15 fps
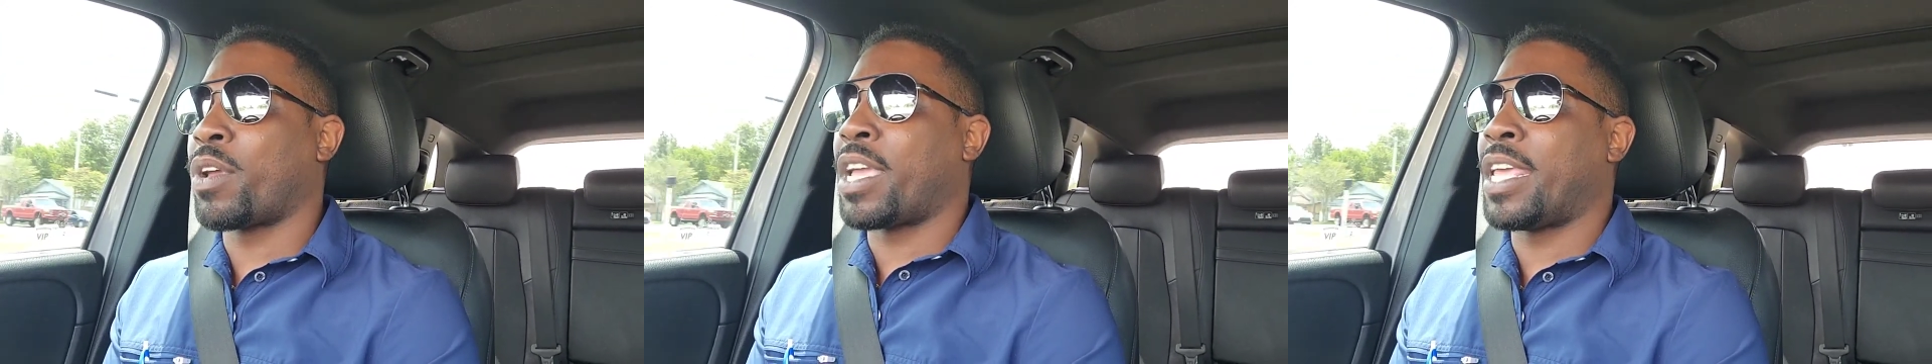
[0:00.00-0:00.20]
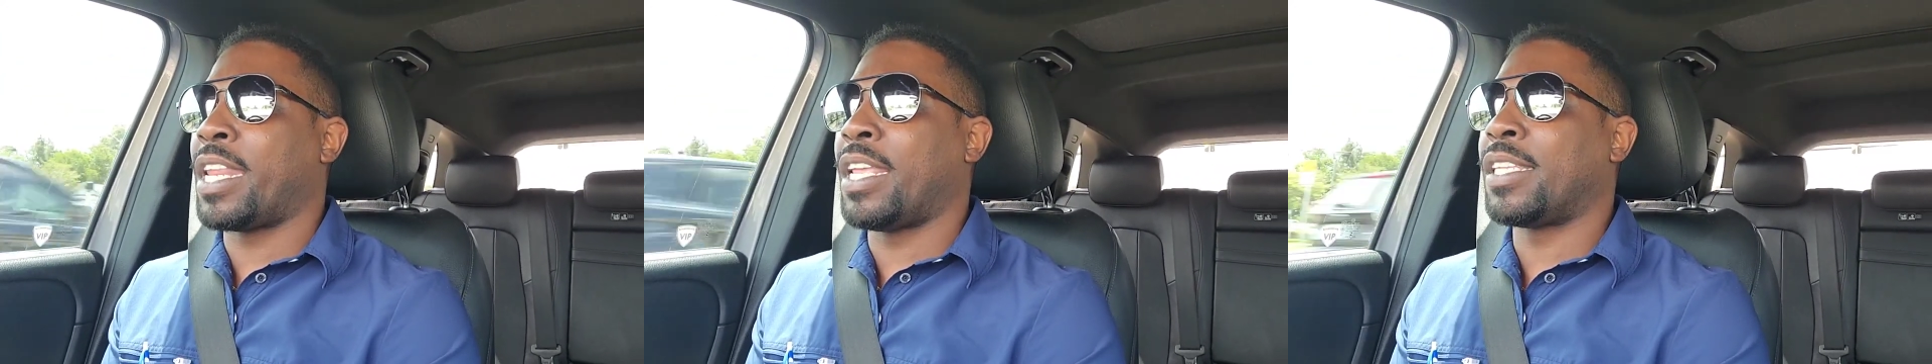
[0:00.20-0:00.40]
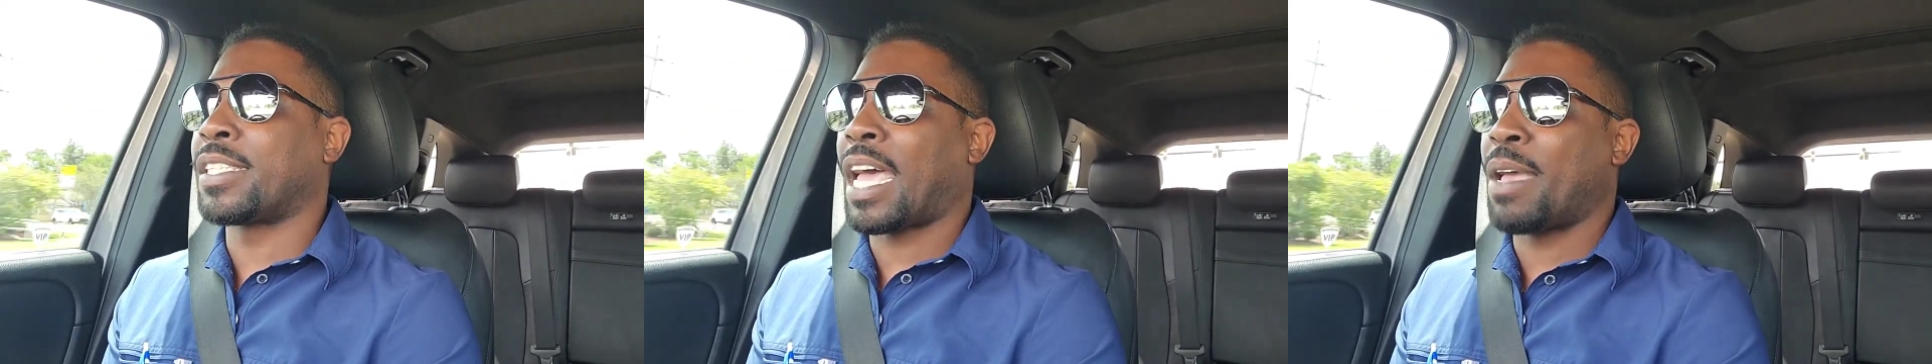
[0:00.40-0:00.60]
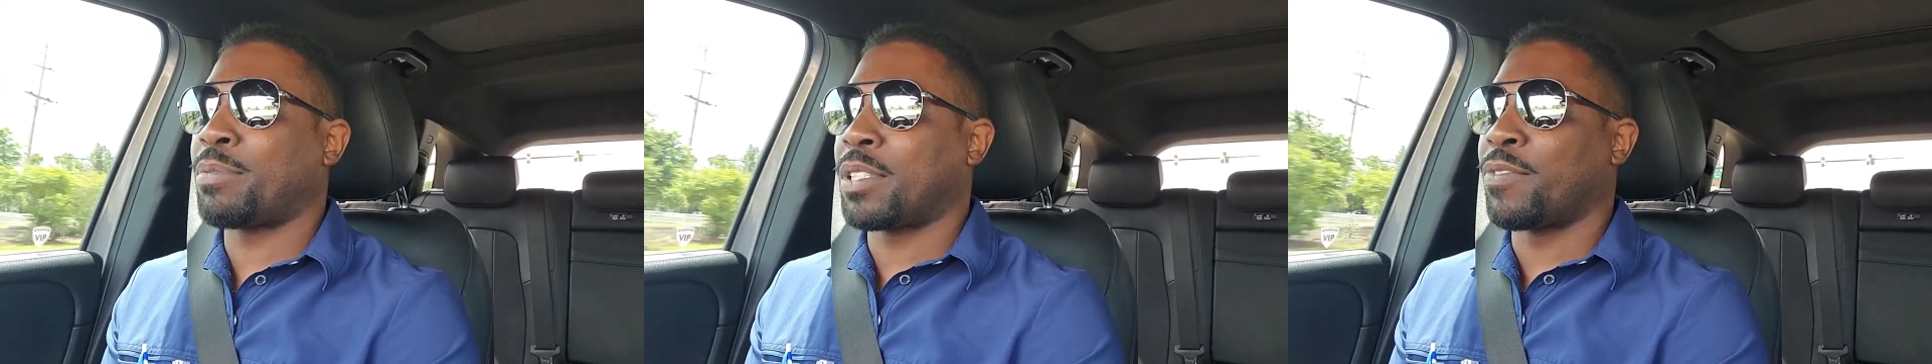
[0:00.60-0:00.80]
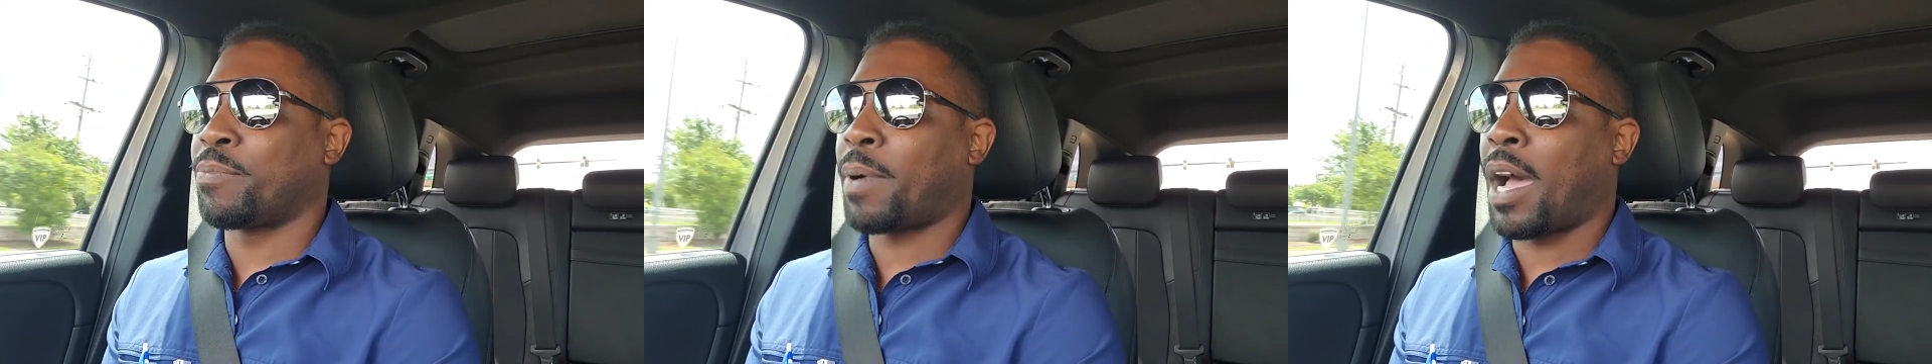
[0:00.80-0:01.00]
with any
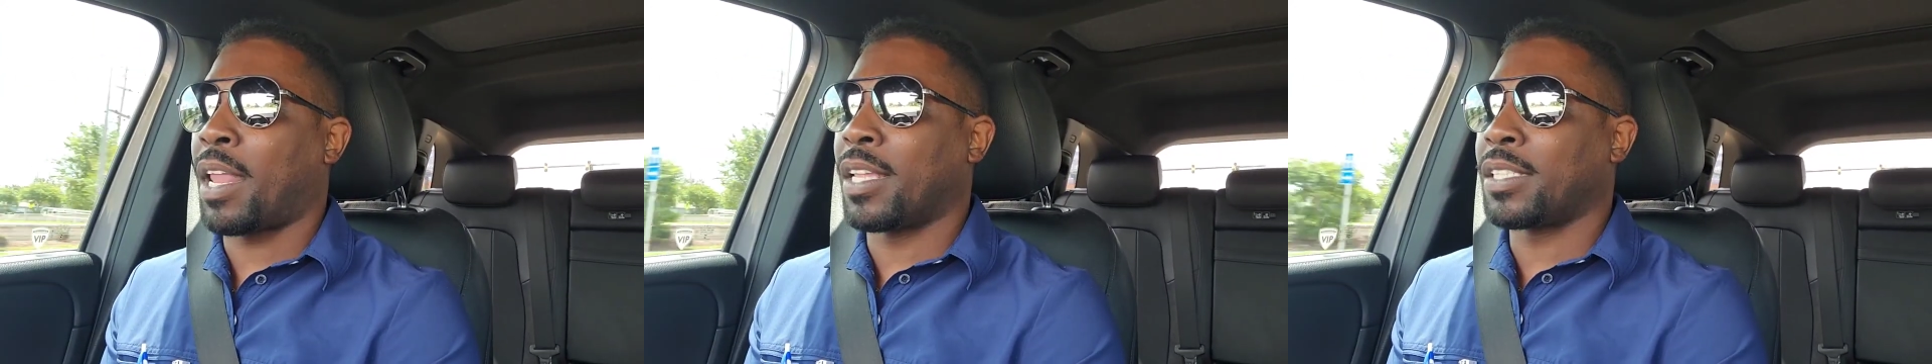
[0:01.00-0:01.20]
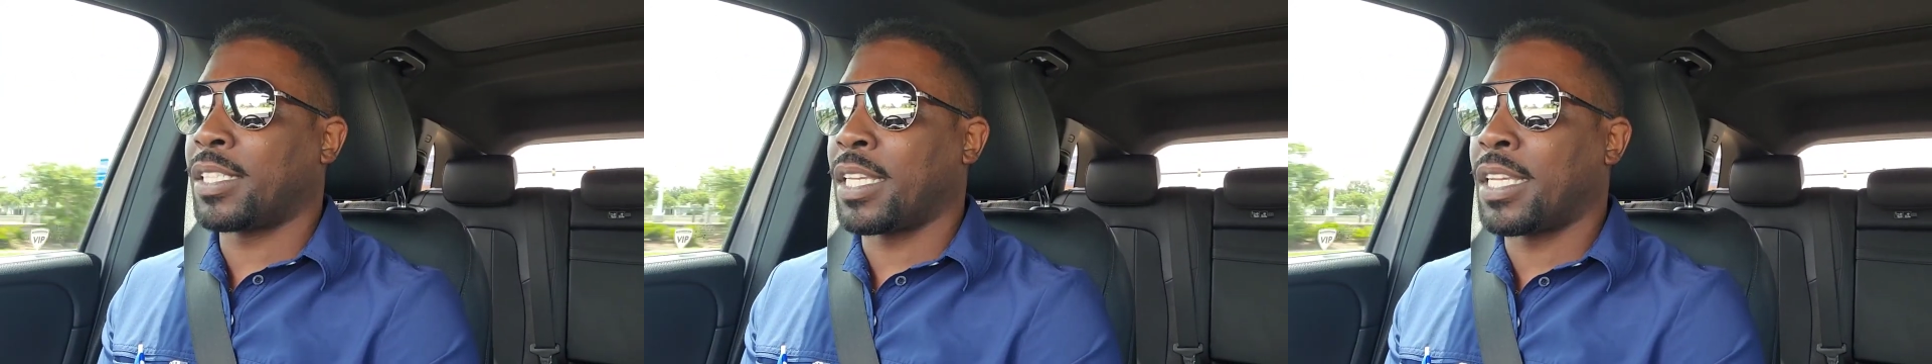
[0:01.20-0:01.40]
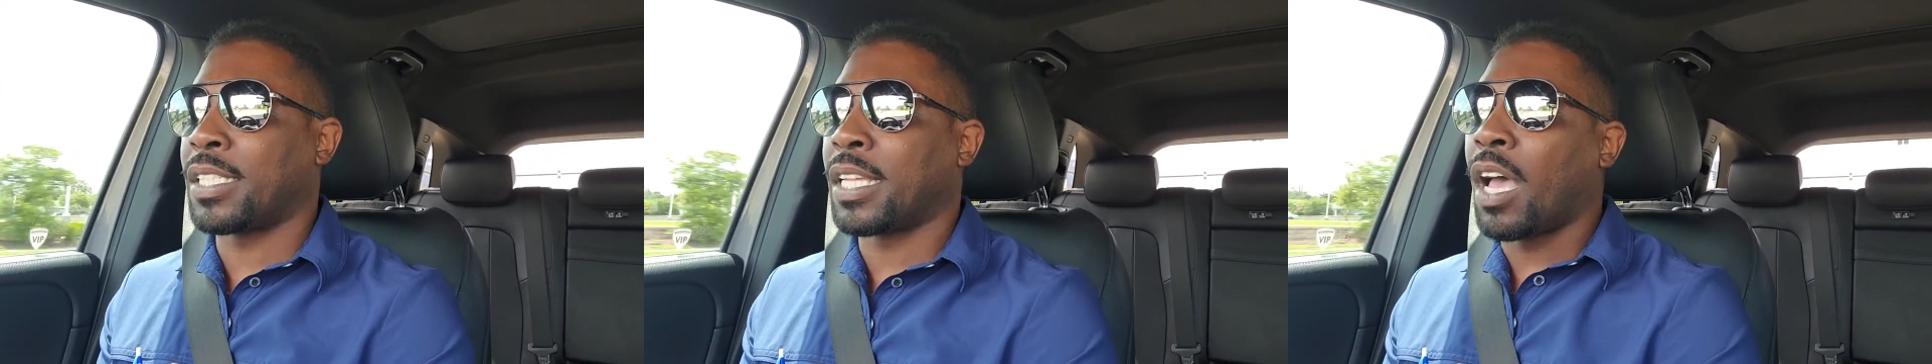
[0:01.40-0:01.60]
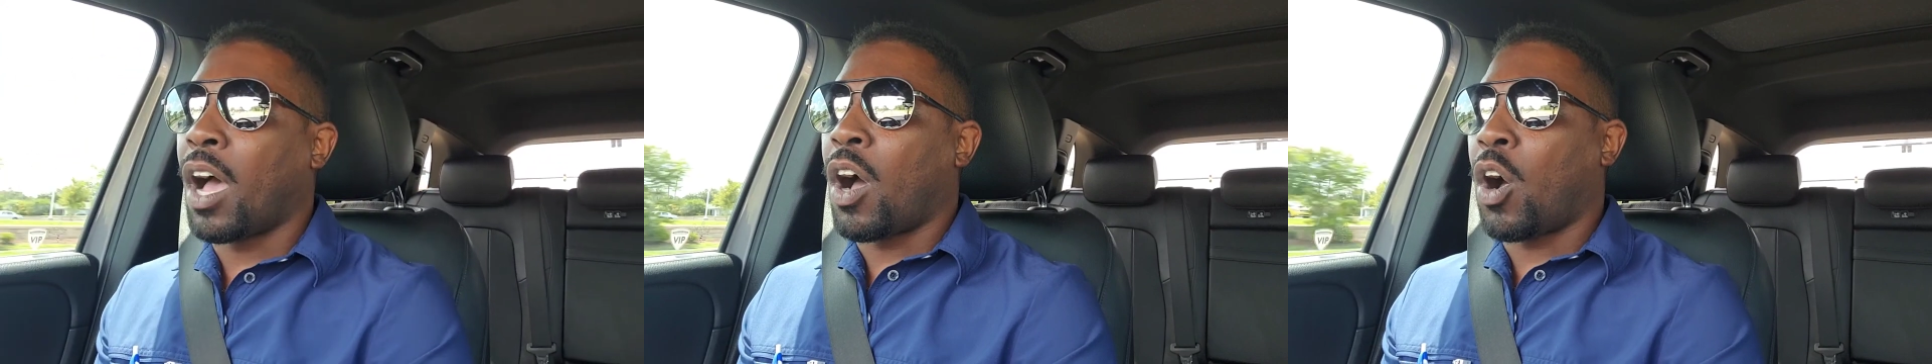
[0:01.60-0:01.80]
types of policies,